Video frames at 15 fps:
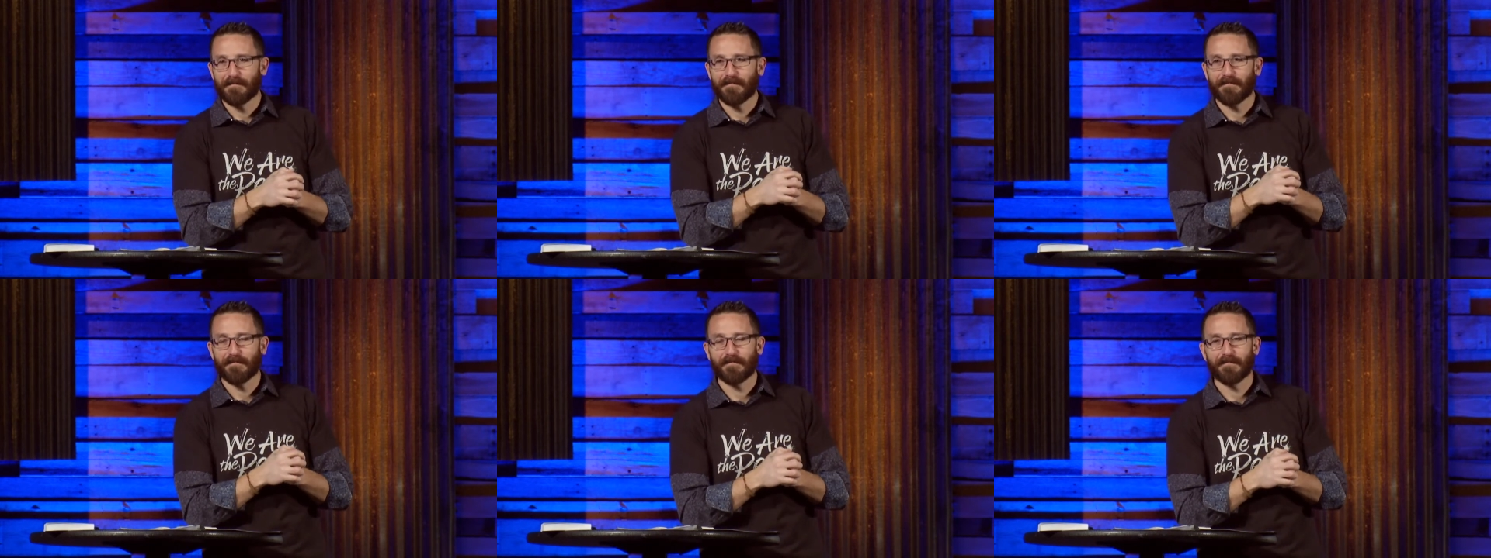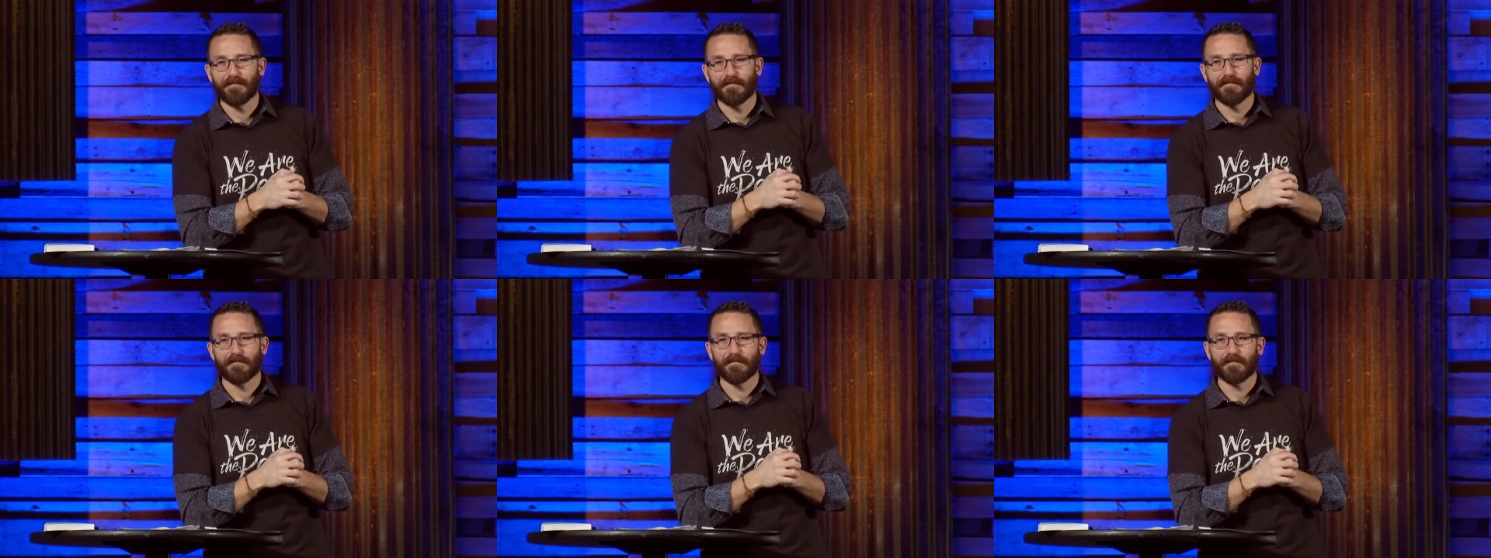
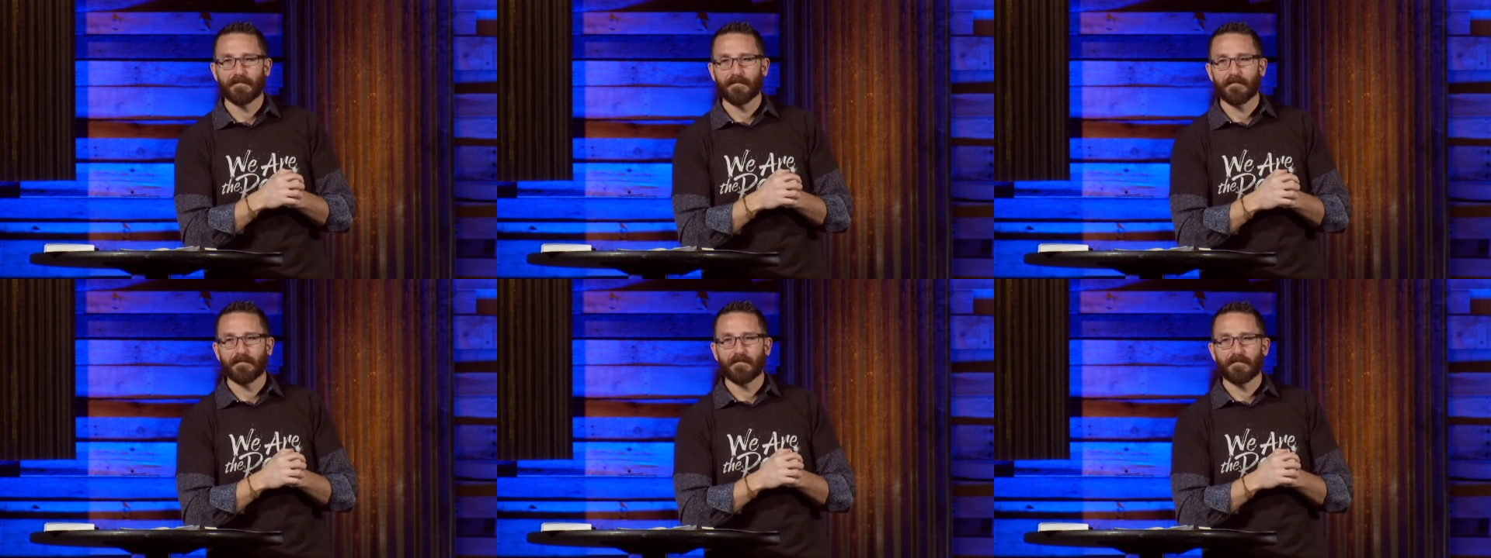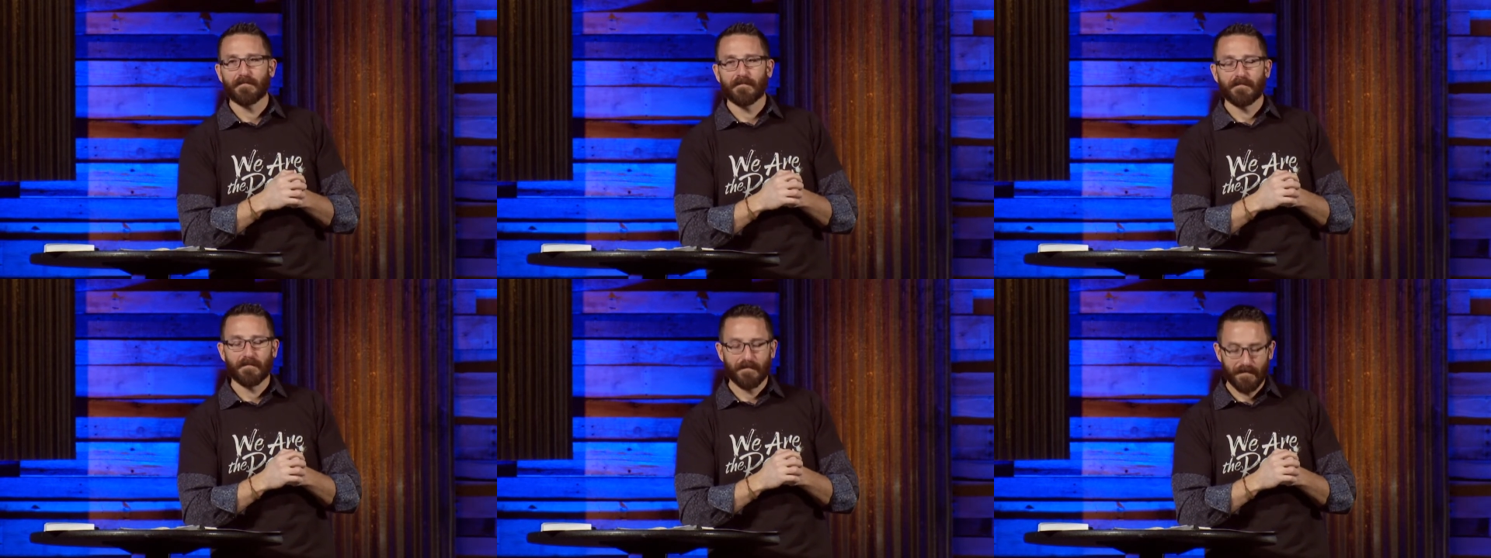
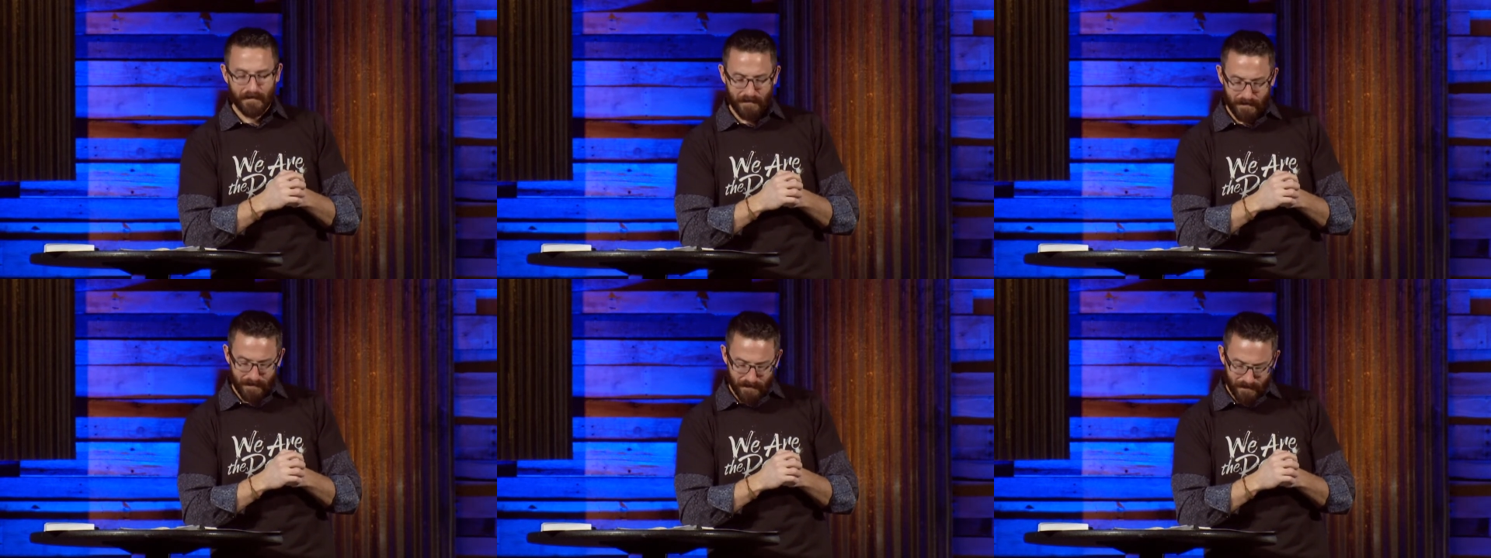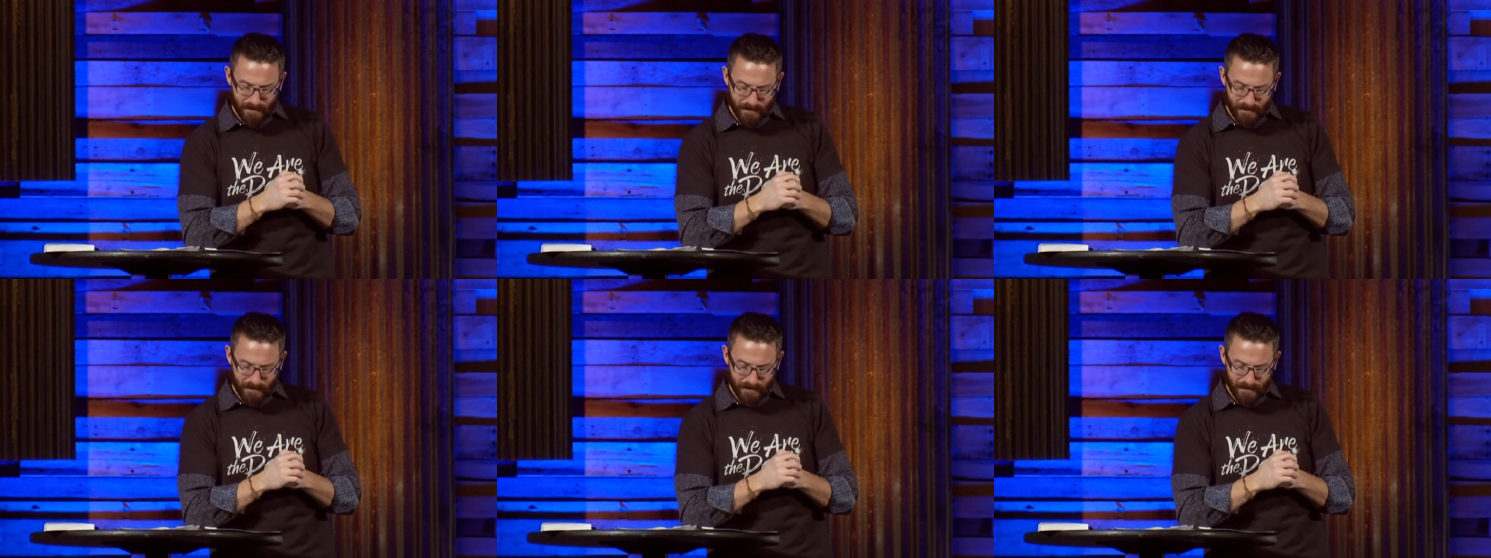(silence)